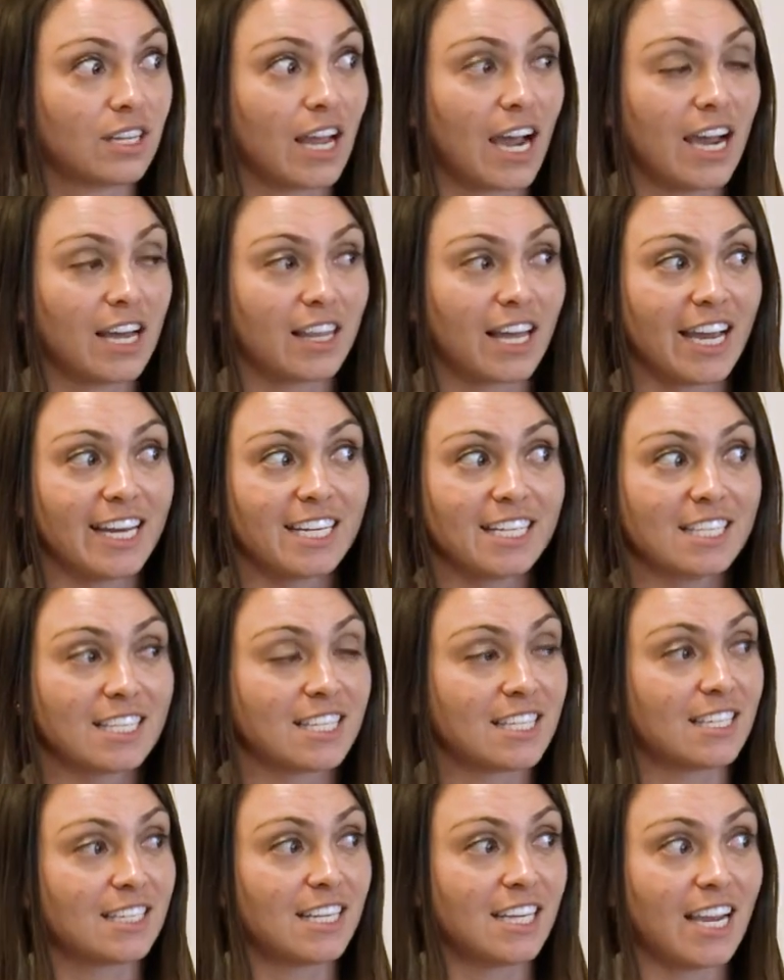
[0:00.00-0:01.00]
I, I didn't
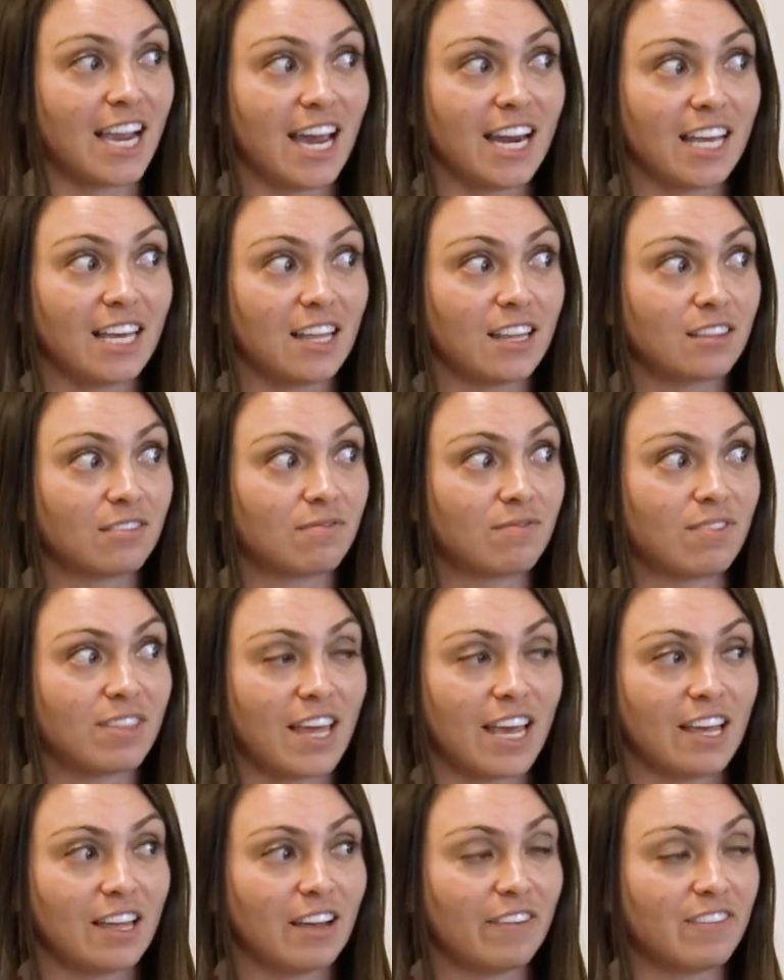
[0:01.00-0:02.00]
see any
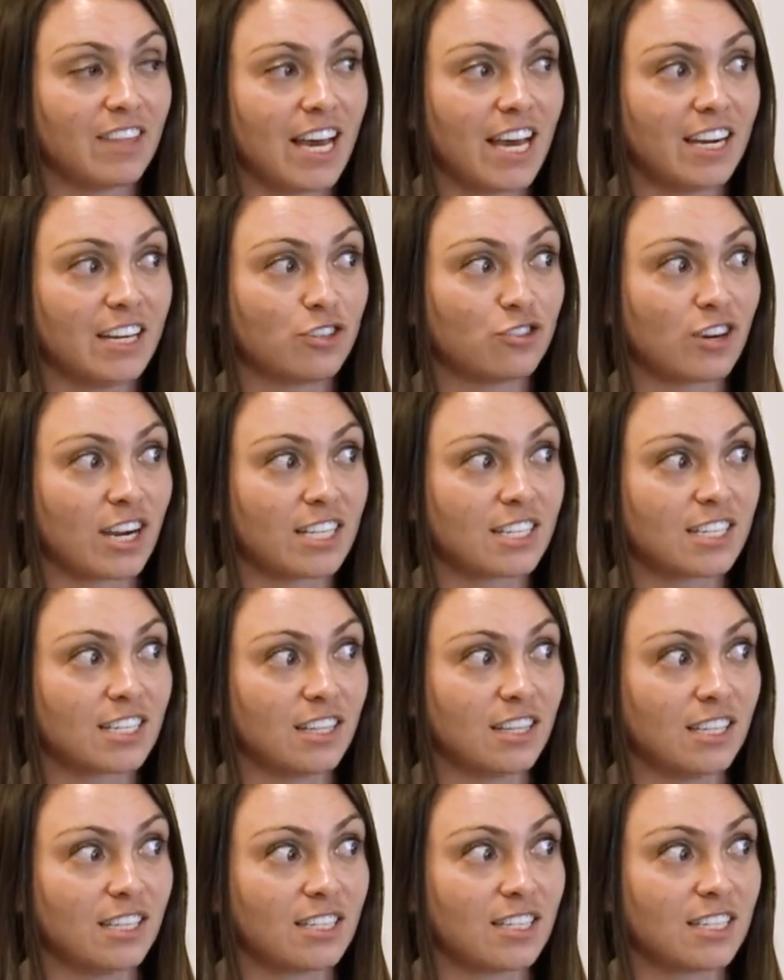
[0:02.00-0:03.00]
of that addressed
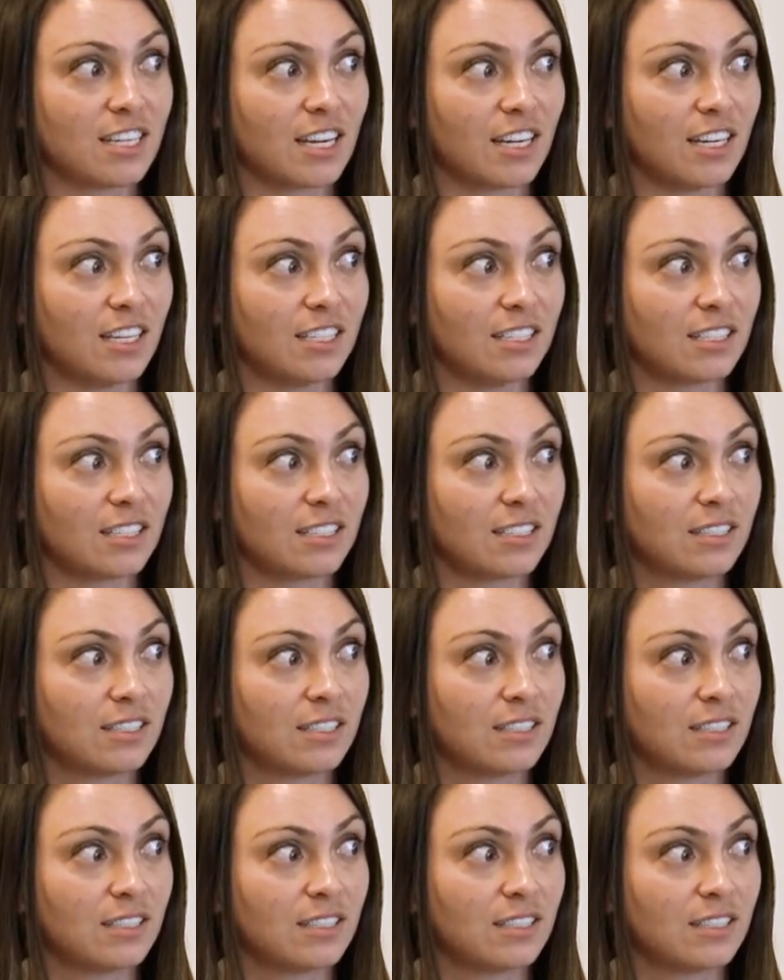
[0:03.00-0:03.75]
in these studies.